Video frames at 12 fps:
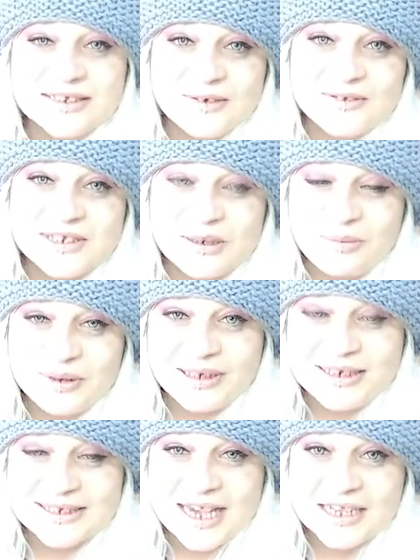gifts, and
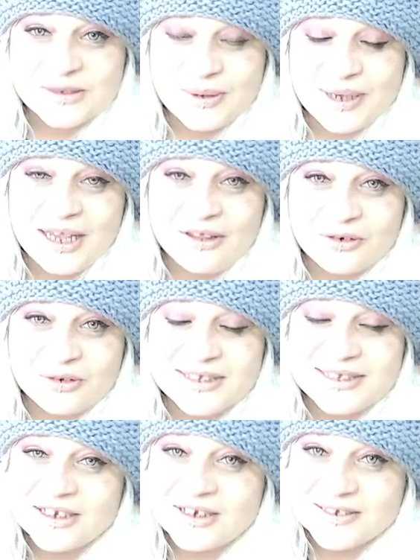abilities as we head through
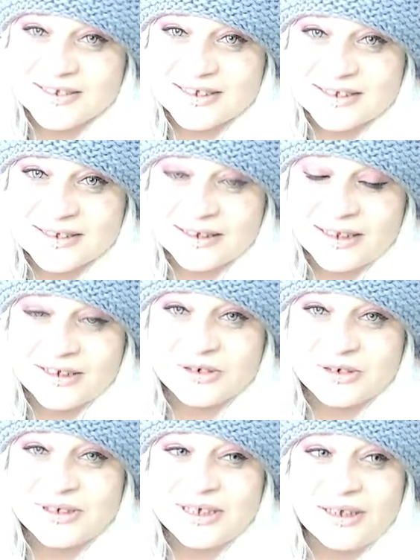this year because it's a
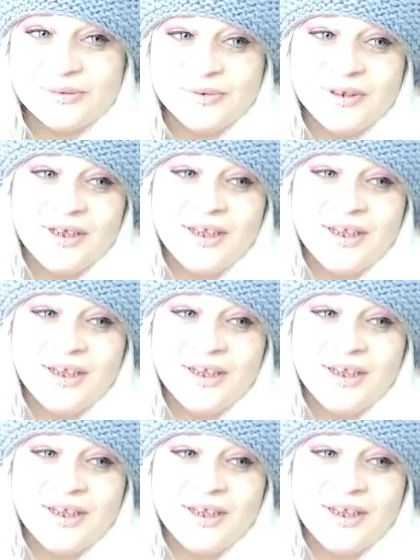celestial year.